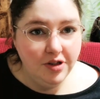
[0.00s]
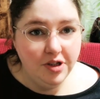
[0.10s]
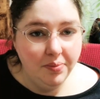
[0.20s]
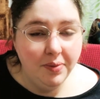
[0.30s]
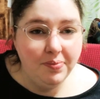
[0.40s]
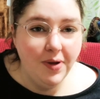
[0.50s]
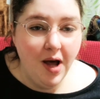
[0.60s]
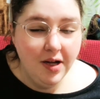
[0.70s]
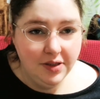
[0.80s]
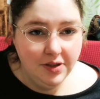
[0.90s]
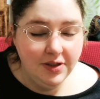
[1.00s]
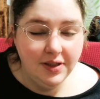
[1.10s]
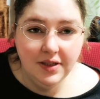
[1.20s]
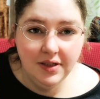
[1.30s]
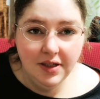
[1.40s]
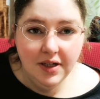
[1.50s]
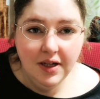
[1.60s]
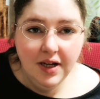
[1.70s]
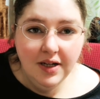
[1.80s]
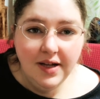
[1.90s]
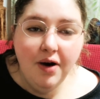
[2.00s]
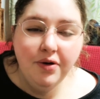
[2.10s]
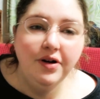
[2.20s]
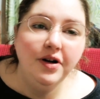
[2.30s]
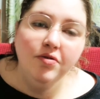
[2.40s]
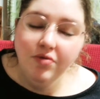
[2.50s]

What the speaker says: jump up onto the tower,